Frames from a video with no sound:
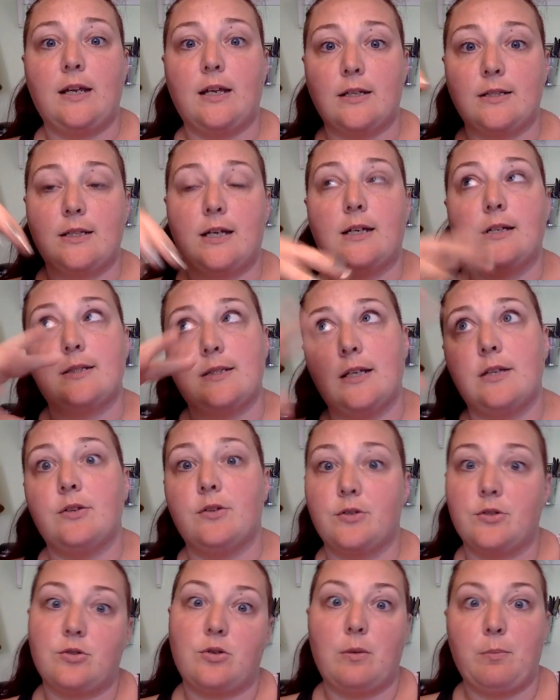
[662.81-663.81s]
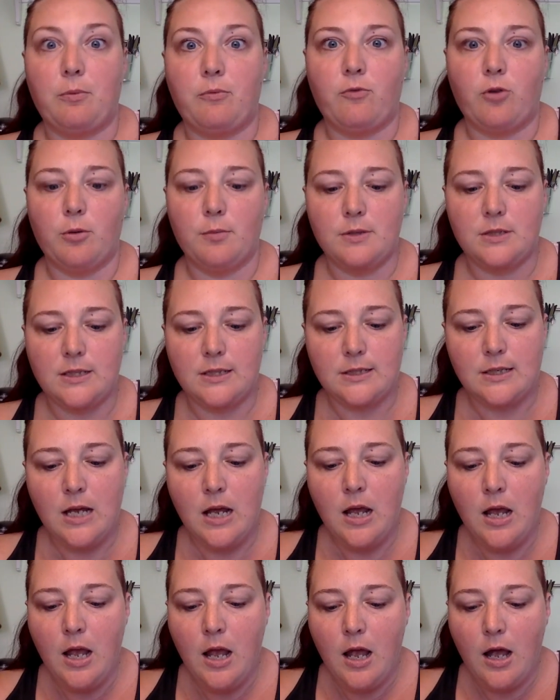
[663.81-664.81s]
Because like I said, there's 3 performances.
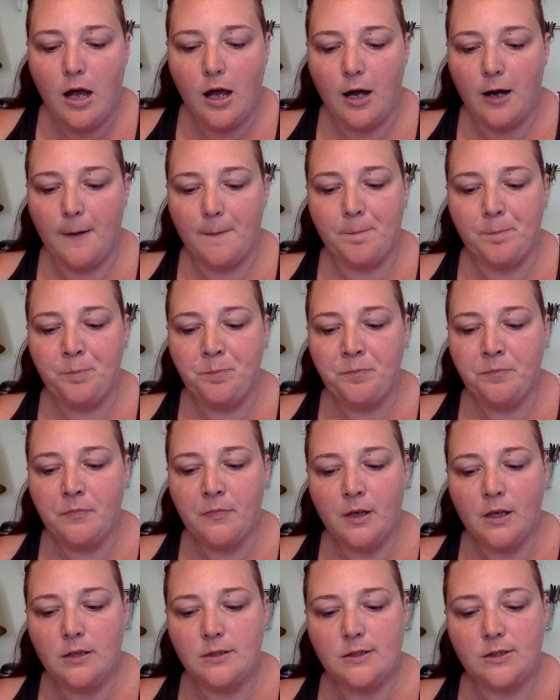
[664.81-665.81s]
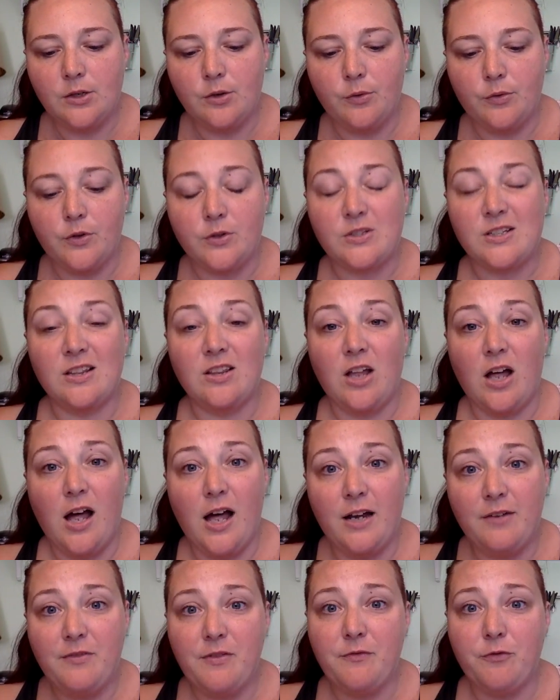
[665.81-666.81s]
So there's a
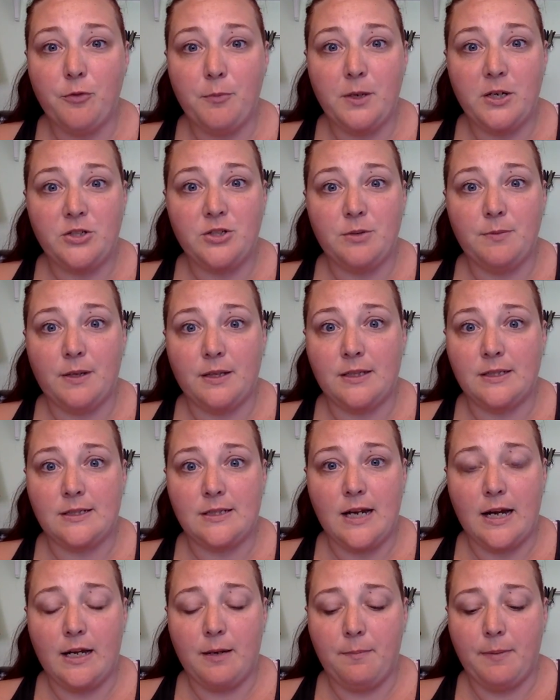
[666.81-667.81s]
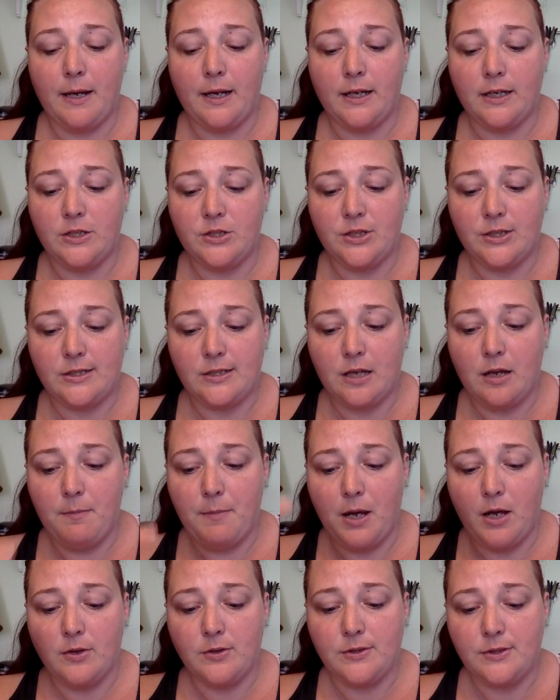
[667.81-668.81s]
lot of information about this dining package that's
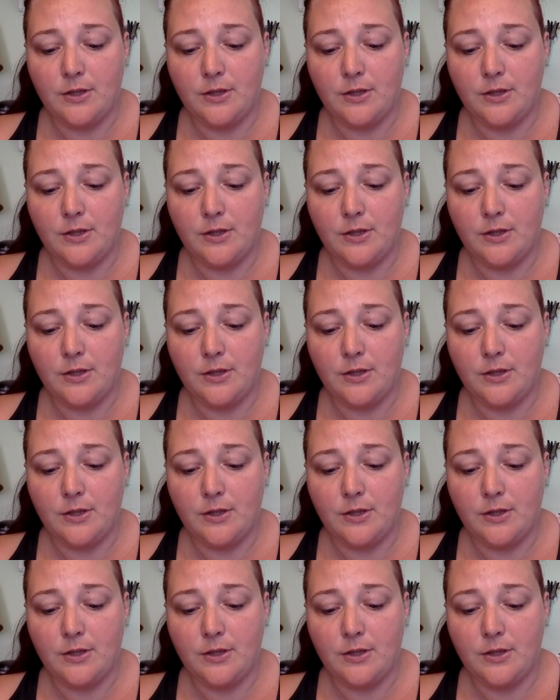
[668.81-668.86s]
come out.